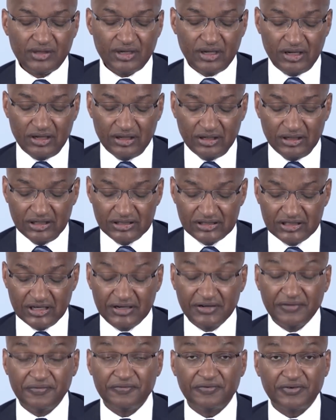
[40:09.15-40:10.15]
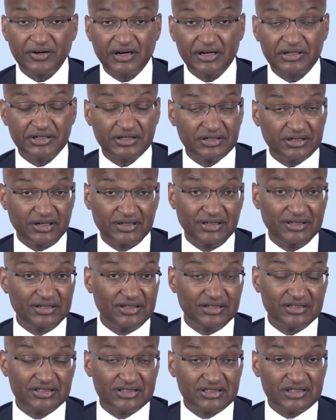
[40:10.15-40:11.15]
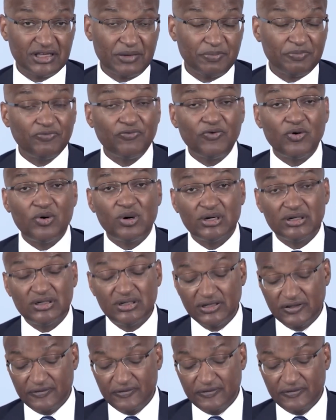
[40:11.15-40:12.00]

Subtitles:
let's say, refresh and indeed step forward